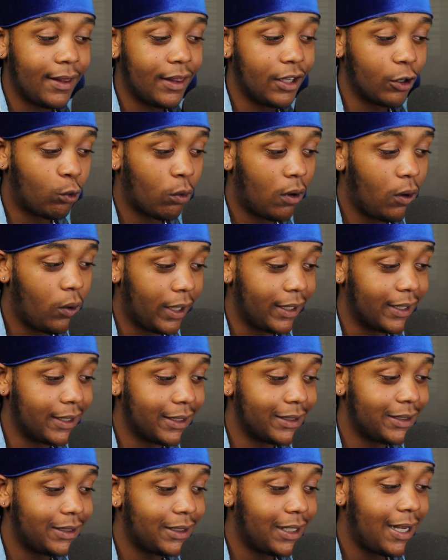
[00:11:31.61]
The quote
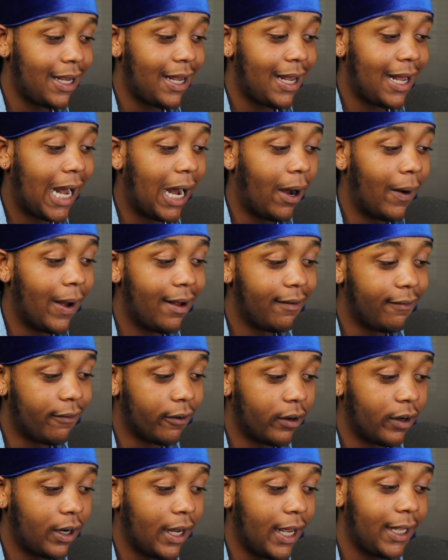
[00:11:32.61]
is,
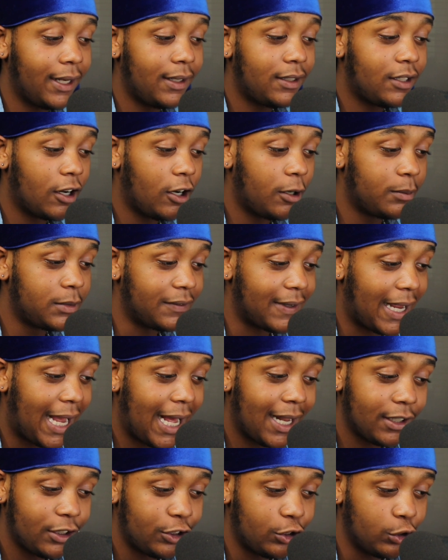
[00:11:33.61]
however, in terms of
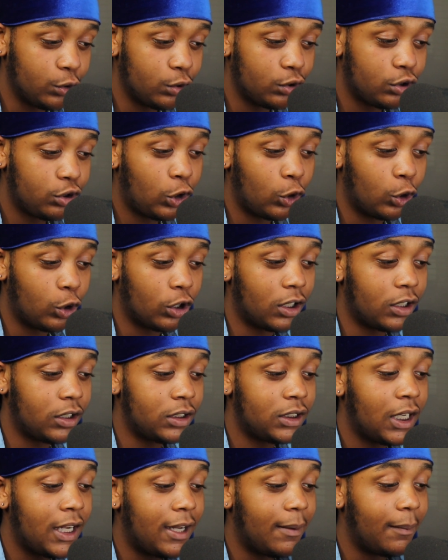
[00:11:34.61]
attitudes
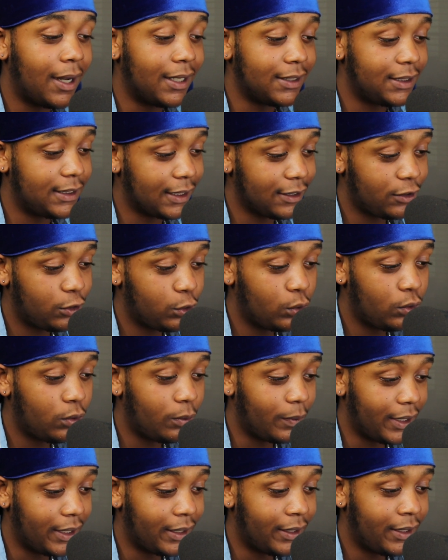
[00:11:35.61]
towards
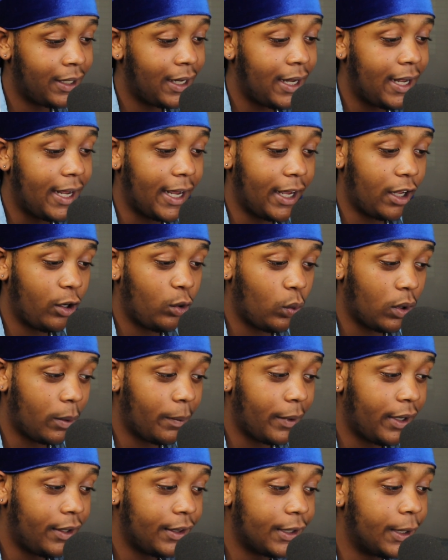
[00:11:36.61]
bisexual men and
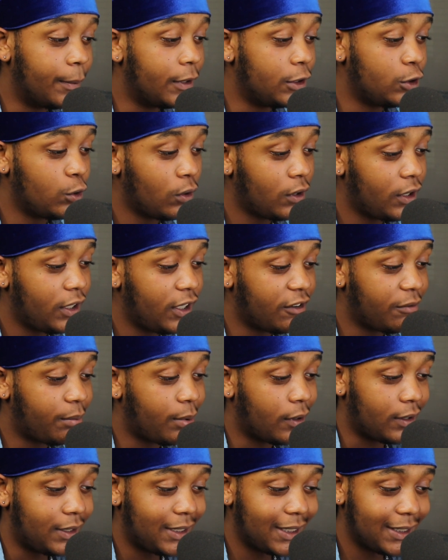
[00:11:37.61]
women, the majority of
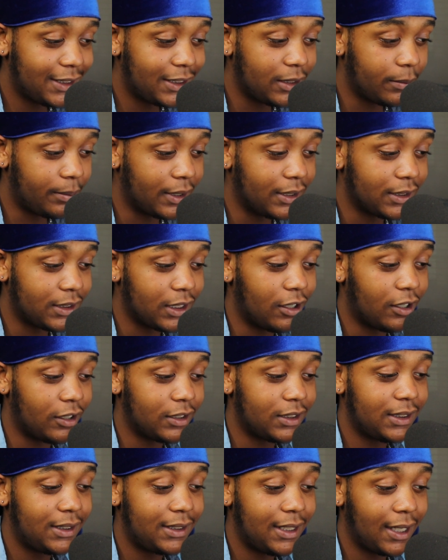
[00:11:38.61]
participants in our
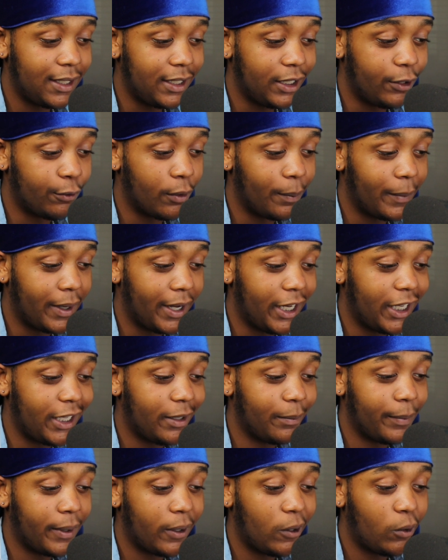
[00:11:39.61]
study
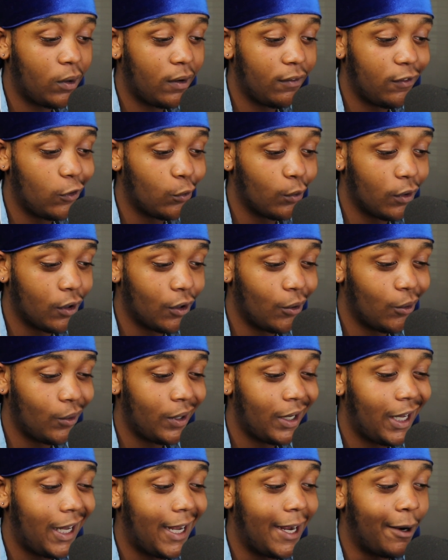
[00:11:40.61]
remained middle of the road
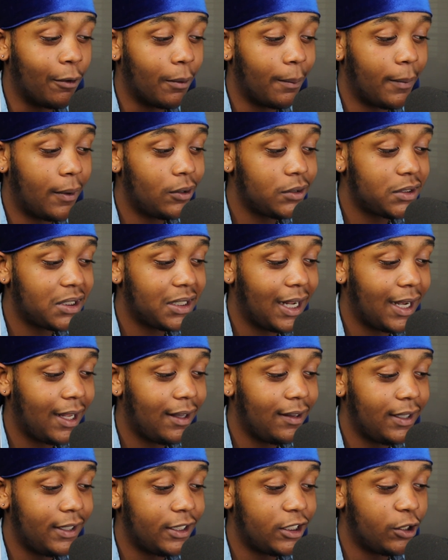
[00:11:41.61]
and were most
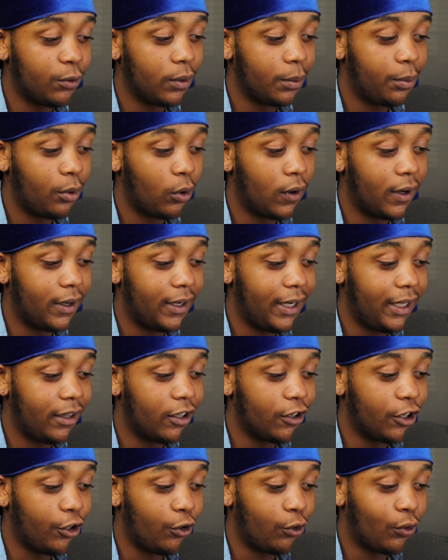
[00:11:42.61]
likely to report
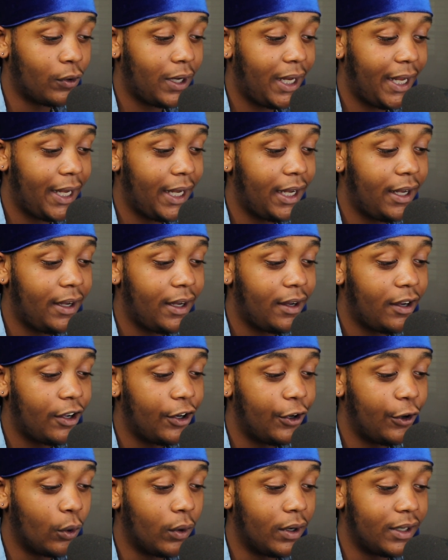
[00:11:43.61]
neither agreeing
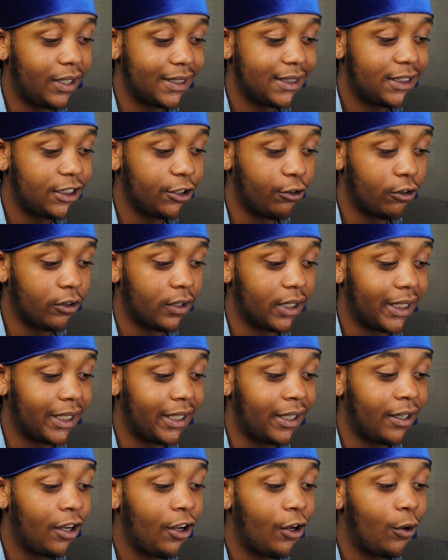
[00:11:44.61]
nor
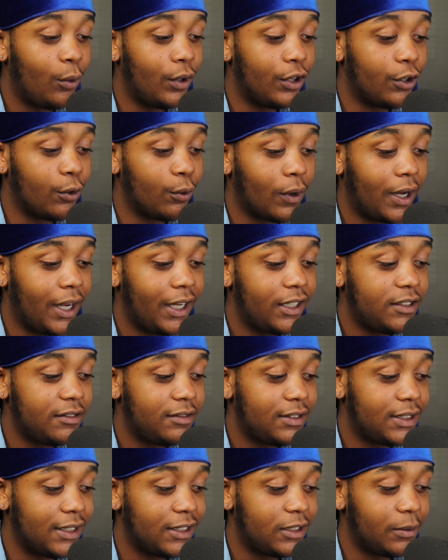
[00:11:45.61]
disagreeing with the range
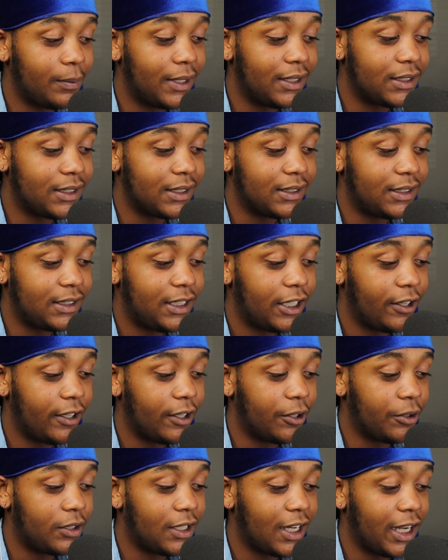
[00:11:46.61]
of sentiments and
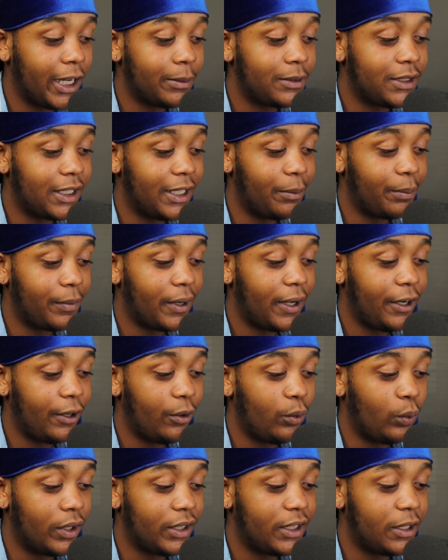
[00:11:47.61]
stereotypes
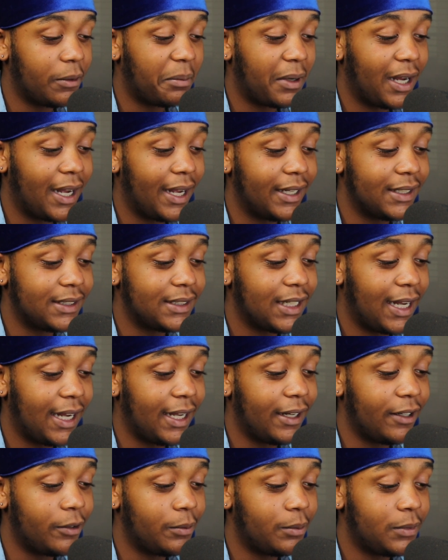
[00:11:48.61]
embedded with the bias
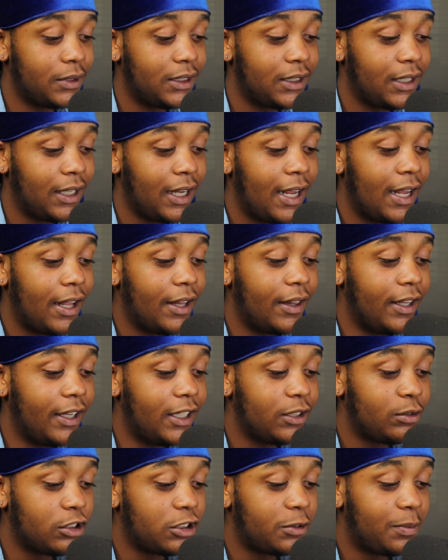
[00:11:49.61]
items.
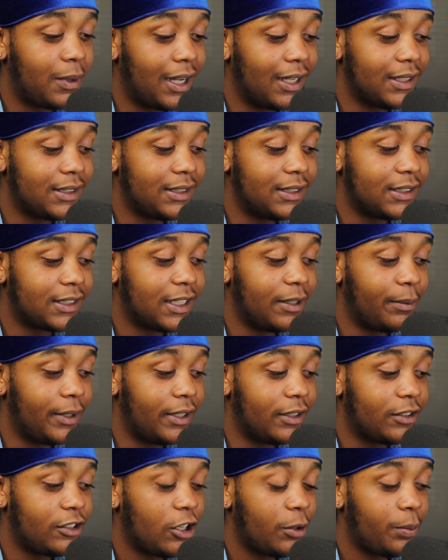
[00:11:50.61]
These responses can be
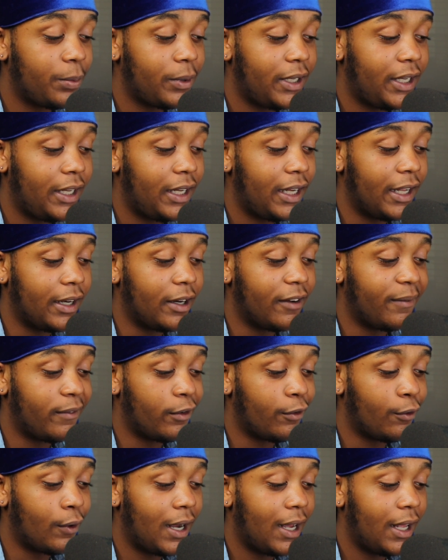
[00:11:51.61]
interpreted in a
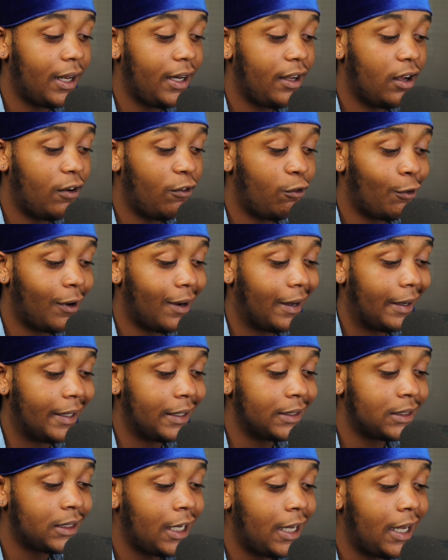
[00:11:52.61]
variety of
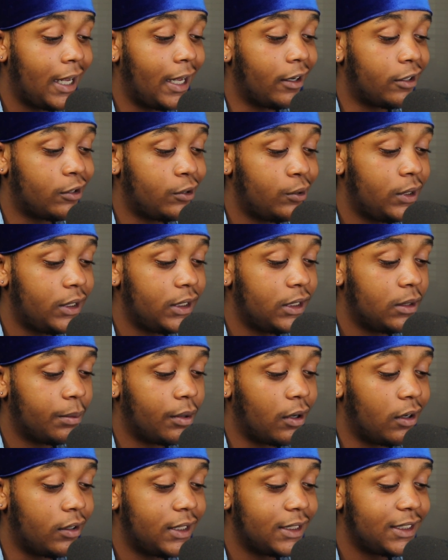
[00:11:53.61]
ways, including the
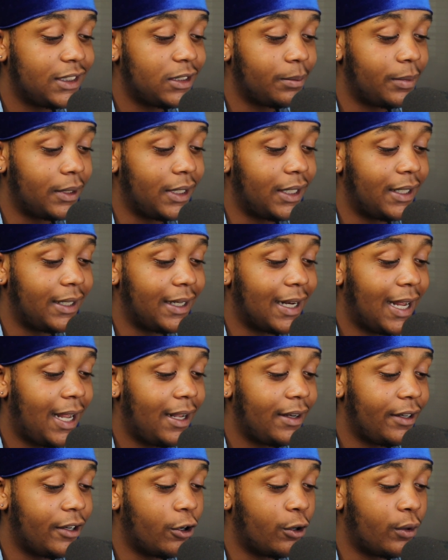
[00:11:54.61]
participant
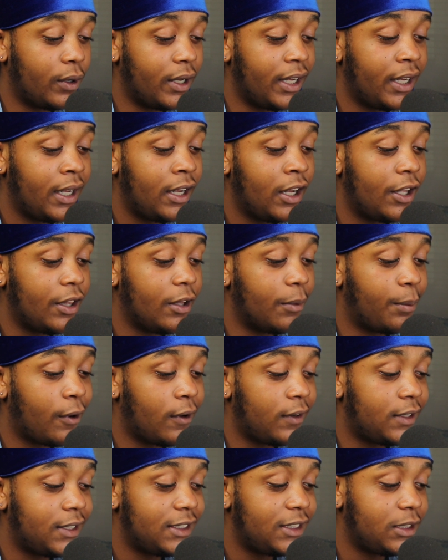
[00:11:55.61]
not knowing, the
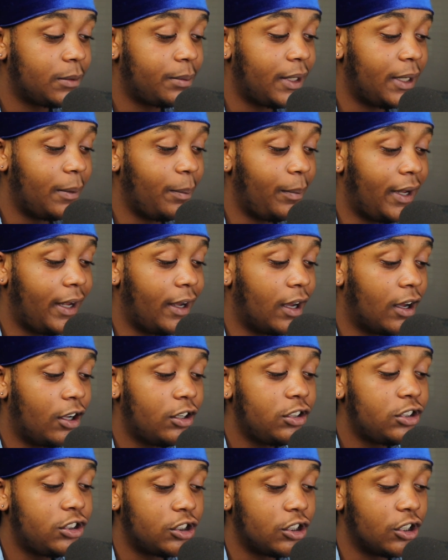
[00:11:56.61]
participant being
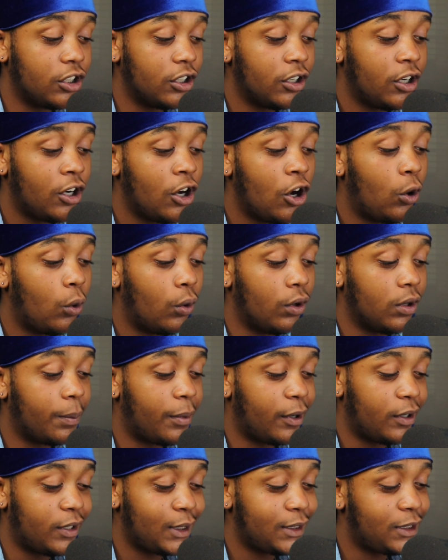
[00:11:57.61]
unsure, or the
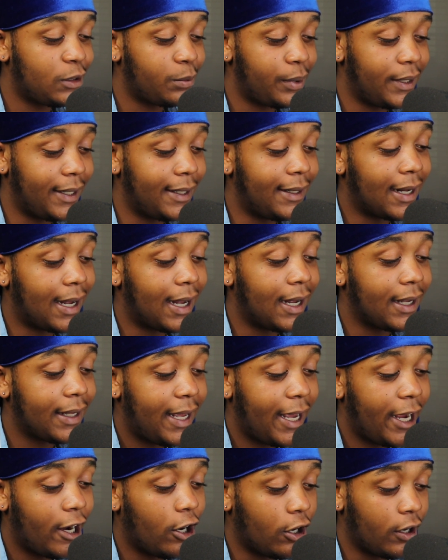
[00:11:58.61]
participant not
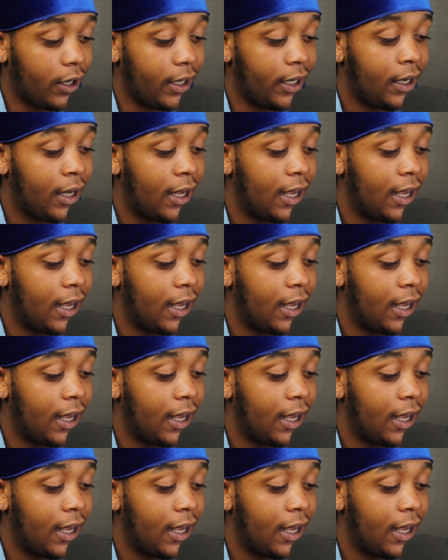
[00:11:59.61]
caring.